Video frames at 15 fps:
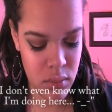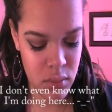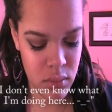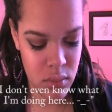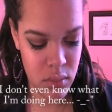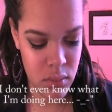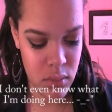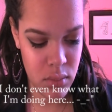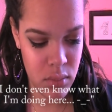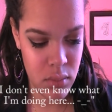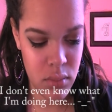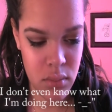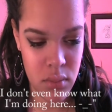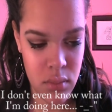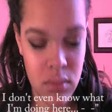
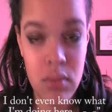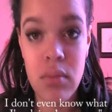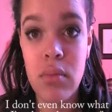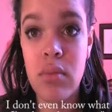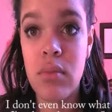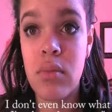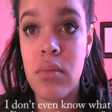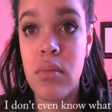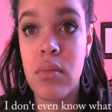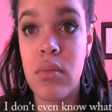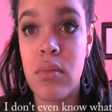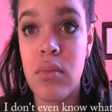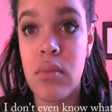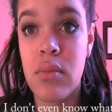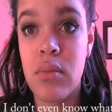
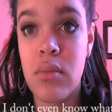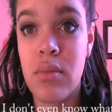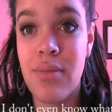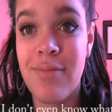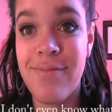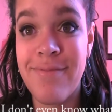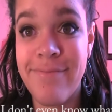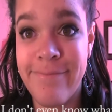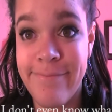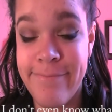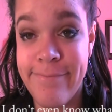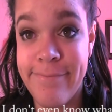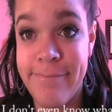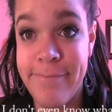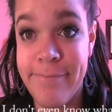
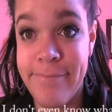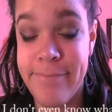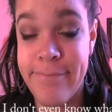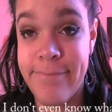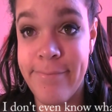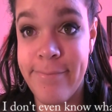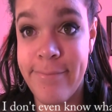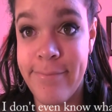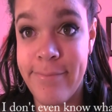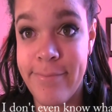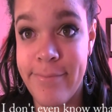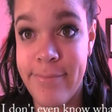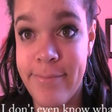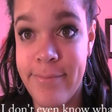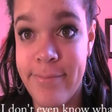
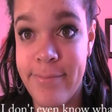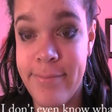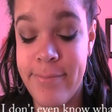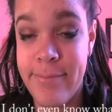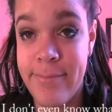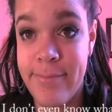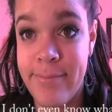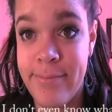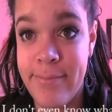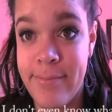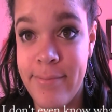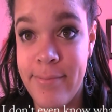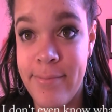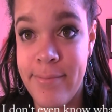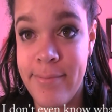
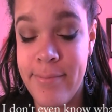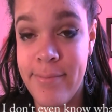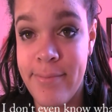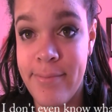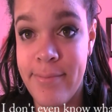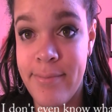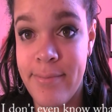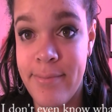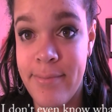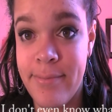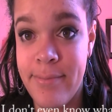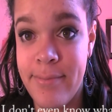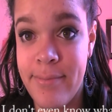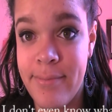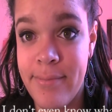
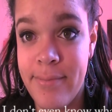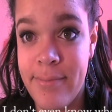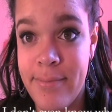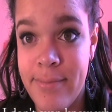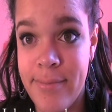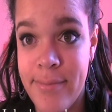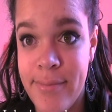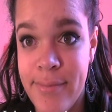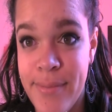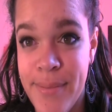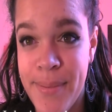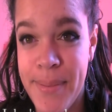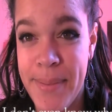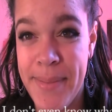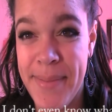
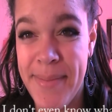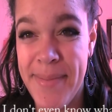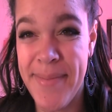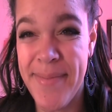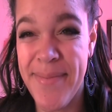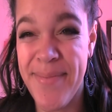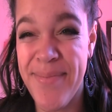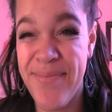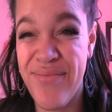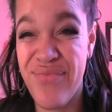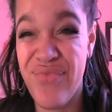[no speech]